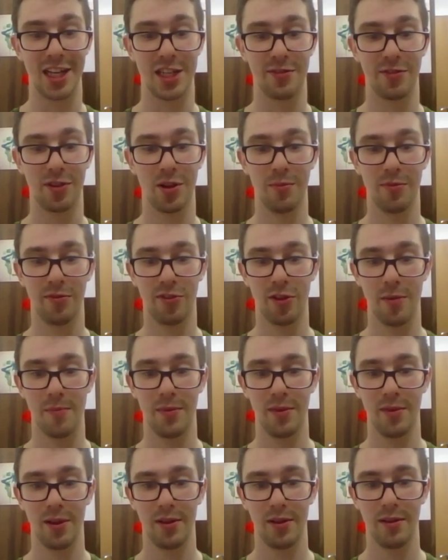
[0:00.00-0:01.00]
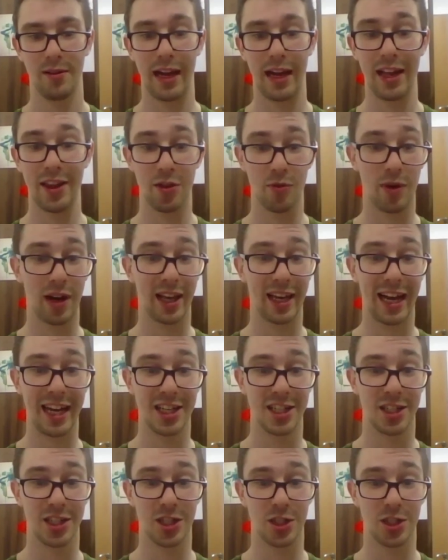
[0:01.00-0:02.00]
You've gone from in the
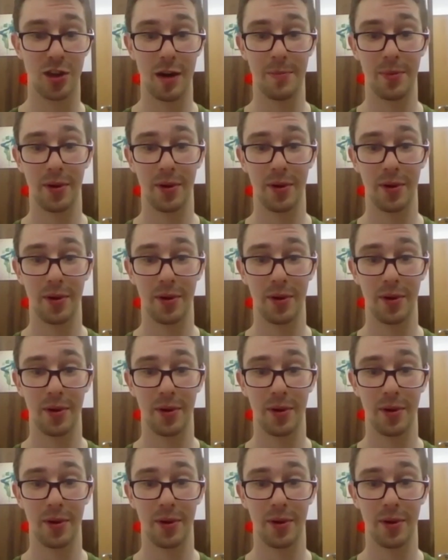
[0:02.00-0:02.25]
relegation scrap,